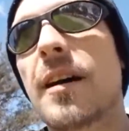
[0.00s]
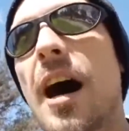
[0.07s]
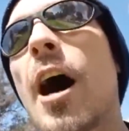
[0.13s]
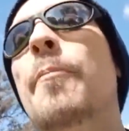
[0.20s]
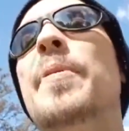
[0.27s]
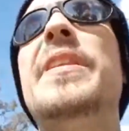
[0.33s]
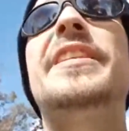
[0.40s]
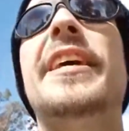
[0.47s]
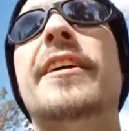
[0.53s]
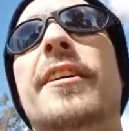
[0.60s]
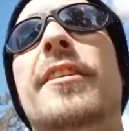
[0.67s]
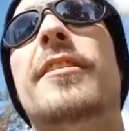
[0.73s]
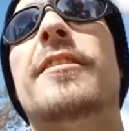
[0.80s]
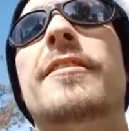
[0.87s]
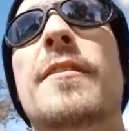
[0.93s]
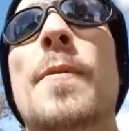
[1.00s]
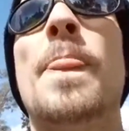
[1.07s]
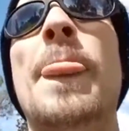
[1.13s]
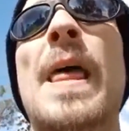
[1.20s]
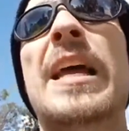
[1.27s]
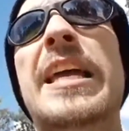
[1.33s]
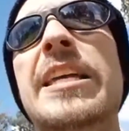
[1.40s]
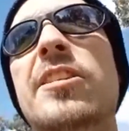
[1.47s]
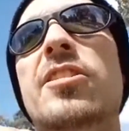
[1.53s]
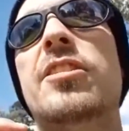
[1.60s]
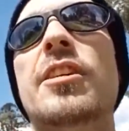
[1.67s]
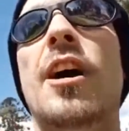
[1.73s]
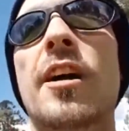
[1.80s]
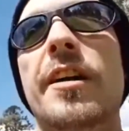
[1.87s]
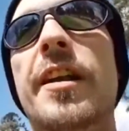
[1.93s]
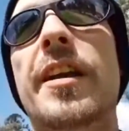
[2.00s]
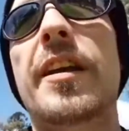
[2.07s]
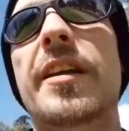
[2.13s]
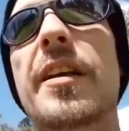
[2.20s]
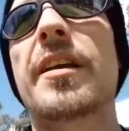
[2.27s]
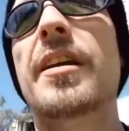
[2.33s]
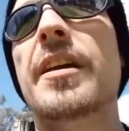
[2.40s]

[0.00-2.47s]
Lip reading: up until he started